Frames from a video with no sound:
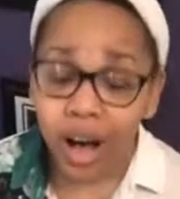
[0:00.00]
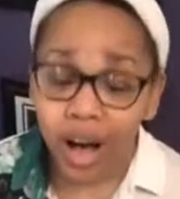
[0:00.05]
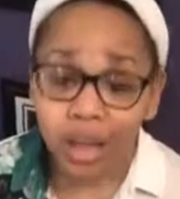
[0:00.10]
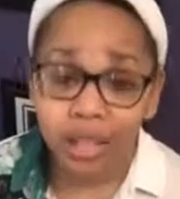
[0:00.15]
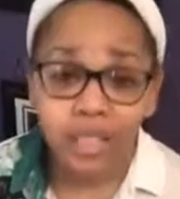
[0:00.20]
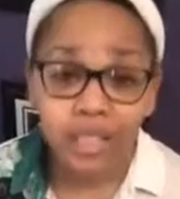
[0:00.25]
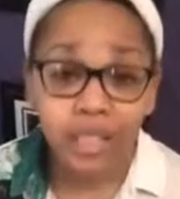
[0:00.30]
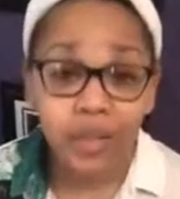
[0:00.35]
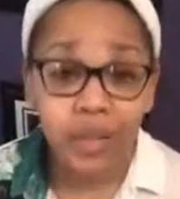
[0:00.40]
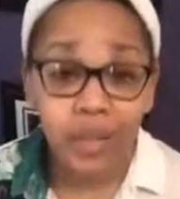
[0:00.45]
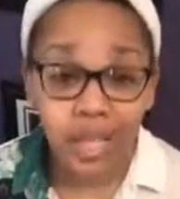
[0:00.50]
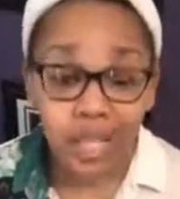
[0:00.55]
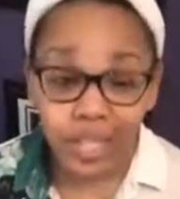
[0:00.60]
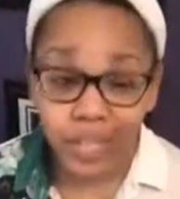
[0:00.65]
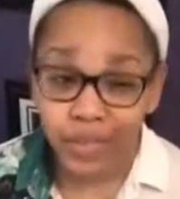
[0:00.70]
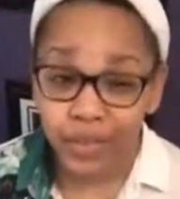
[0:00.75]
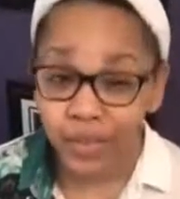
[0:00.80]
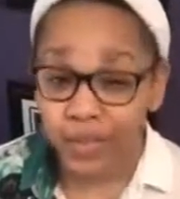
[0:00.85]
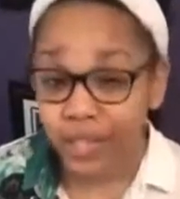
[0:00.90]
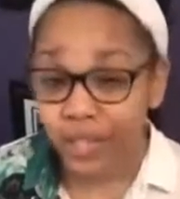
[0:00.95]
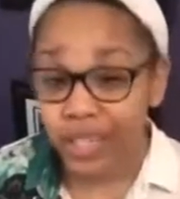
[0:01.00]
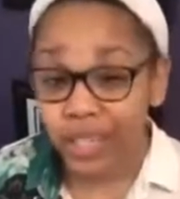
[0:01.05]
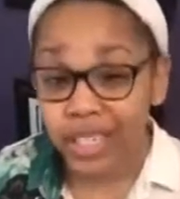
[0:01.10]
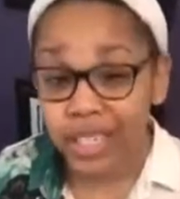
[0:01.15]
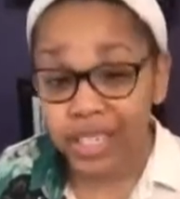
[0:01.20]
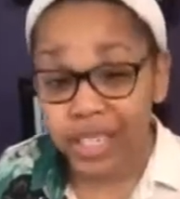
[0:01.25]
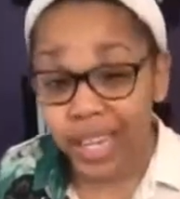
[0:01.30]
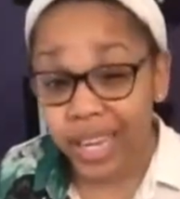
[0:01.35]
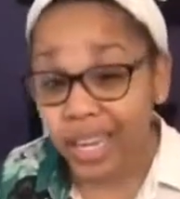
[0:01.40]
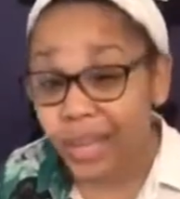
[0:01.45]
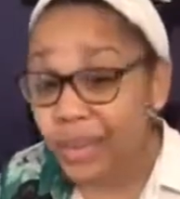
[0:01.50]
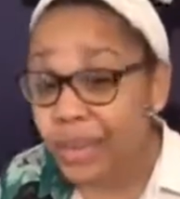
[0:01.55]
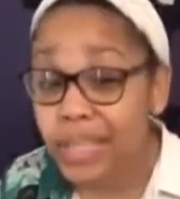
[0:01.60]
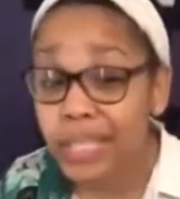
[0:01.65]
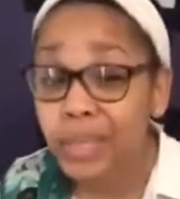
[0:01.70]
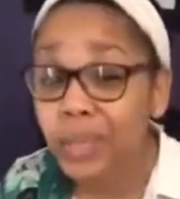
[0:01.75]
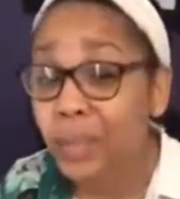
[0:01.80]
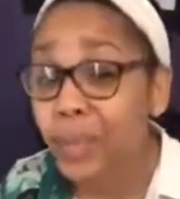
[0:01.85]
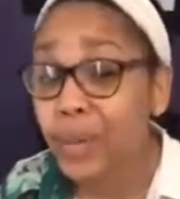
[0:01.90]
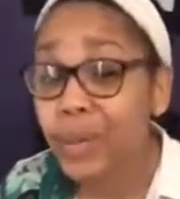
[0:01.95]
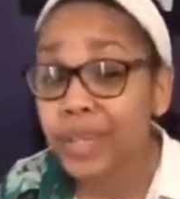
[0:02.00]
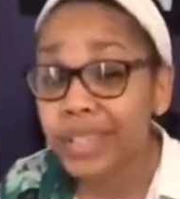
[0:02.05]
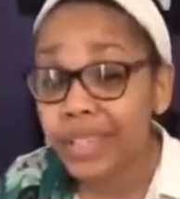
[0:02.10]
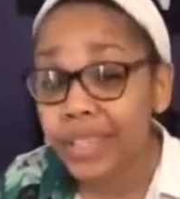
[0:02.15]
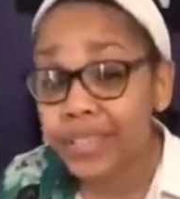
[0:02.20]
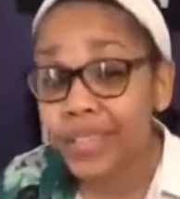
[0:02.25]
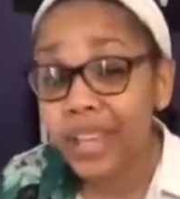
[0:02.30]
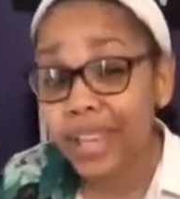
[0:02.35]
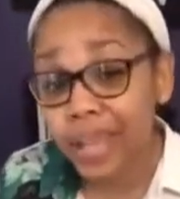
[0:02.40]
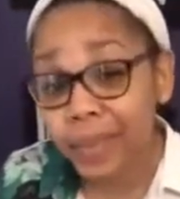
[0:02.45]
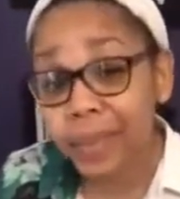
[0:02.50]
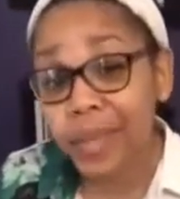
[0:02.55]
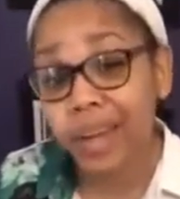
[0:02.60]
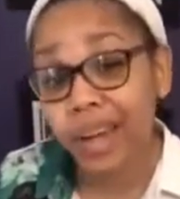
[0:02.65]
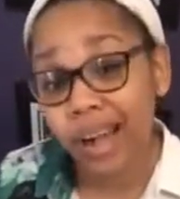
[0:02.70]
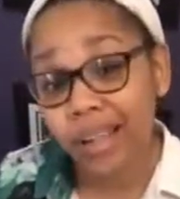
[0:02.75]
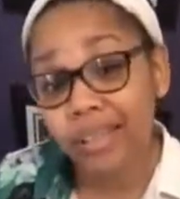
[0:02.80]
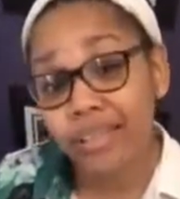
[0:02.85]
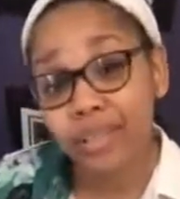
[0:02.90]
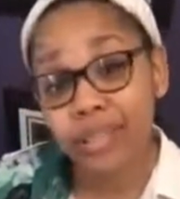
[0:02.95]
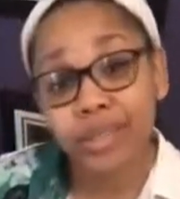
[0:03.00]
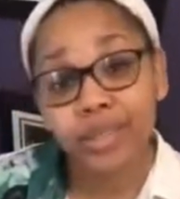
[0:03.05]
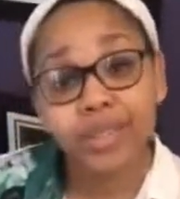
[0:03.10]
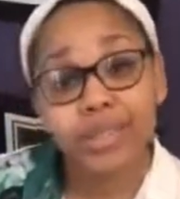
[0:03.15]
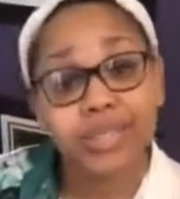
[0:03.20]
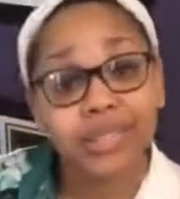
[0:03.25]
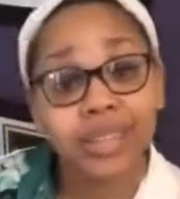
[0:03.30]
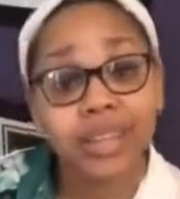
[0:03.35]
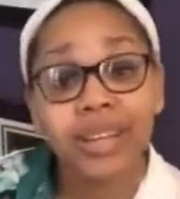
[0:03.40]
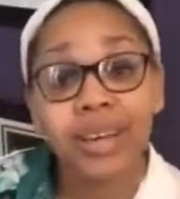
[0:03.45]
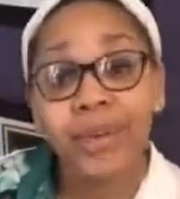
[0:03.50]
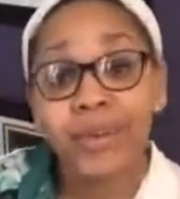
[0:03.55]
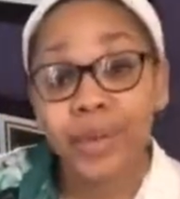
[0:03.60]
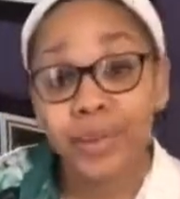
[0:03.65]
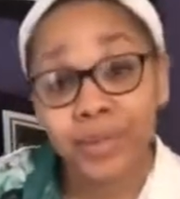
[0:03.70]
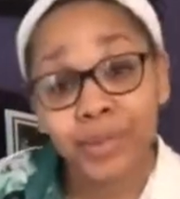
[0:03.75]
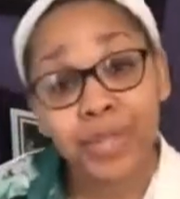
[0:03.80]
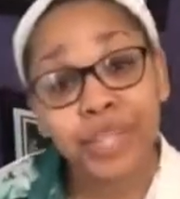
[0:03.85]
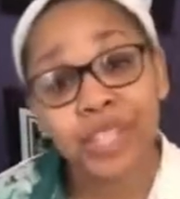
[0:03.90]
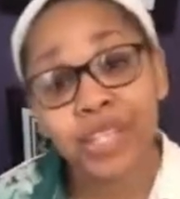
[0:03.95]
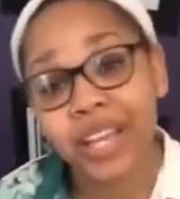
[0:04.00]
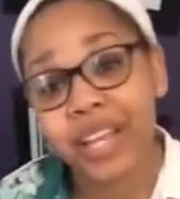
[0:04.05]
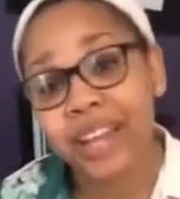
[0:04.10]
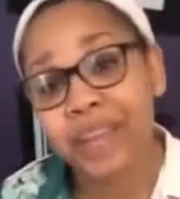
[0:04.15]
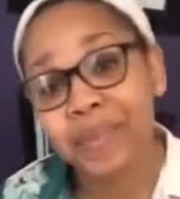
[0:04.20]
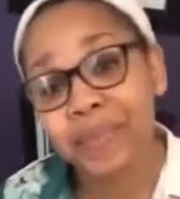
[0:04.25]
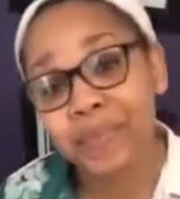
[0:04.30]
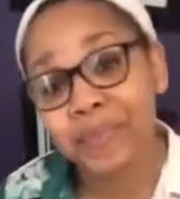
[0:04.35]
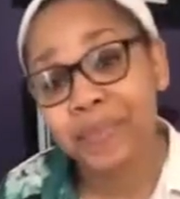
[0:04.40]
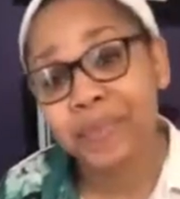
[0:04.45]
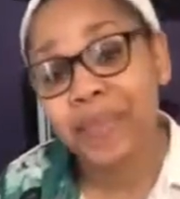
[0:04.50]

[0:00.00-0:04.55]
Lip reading: Also, thank you for your continuing support of Columbia College students. We appreciate it.